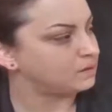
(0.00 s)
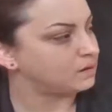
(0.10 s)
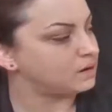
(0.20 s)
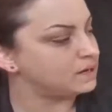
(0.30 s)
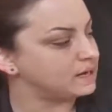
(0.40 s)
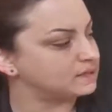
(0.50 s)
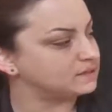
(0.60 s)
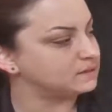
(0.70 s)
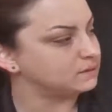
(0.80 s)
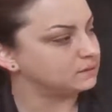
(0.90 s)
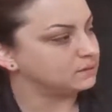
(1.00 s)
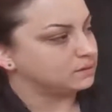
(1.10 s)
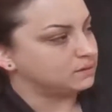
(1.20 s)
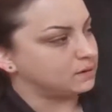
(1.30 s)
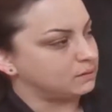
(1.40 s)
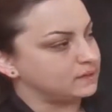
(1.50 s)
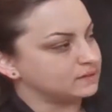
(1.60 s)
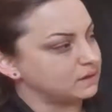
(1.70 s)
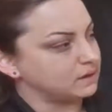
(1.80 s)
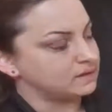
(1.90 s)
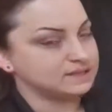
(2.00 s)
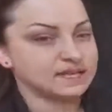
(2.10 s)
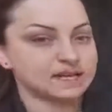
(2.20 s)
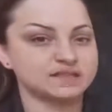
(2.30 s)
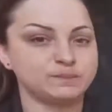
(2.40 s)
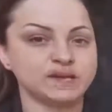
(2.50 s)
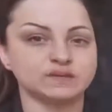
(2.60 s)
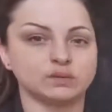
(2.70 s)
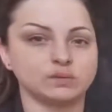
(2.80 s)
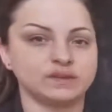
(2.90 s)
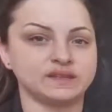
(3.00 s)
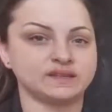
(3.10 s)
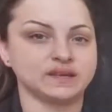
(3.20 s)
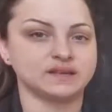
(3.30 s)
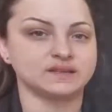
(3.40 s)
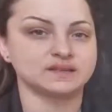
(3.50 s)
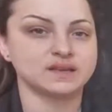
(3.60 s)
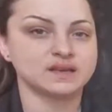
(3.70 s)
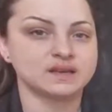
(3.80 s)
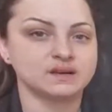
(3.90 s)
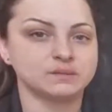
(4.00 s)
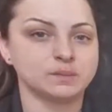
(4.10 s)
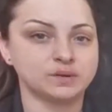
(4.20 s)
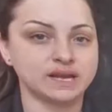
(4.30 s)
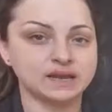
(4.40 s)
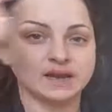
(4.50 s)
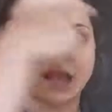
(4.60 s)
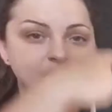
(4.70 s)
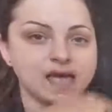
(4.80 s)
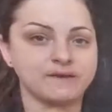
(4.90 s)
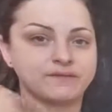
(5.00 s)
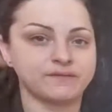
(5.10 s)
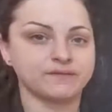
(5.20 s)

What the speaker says: Our next note is on the 2nd space. What do we think that is? Remember again, F-A.